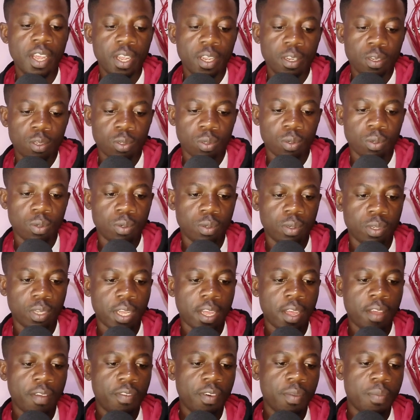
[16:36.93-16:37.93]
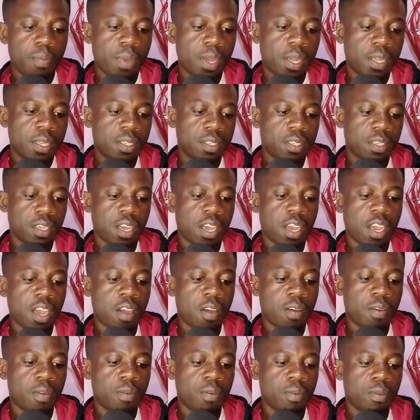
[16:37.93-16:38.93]
So every month,
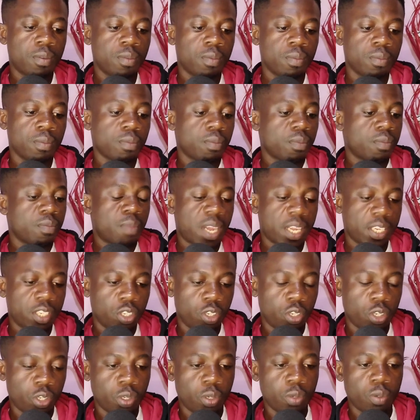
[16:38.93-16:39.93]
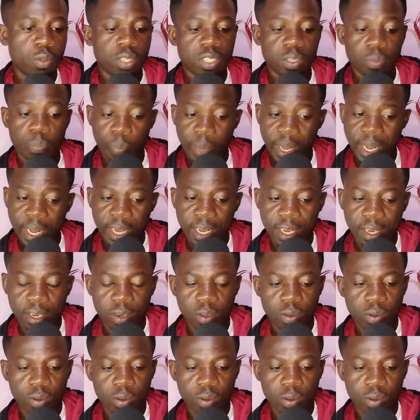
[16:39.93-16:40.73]
how much do you spend?